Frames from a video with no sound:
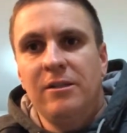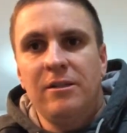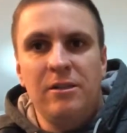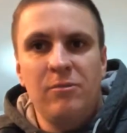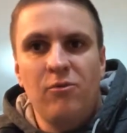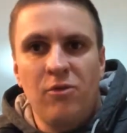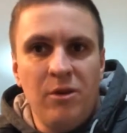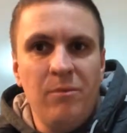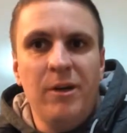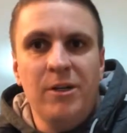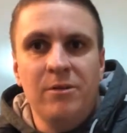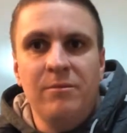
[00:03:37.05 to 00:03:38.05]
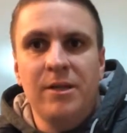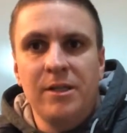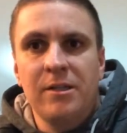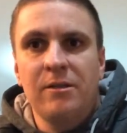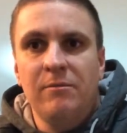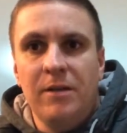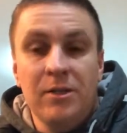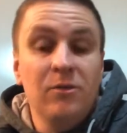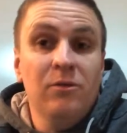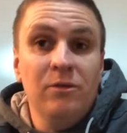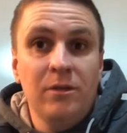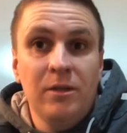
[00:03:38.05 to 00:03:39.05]
It's pretty much a muscle
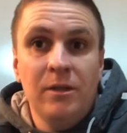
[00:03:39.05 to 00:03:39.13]
to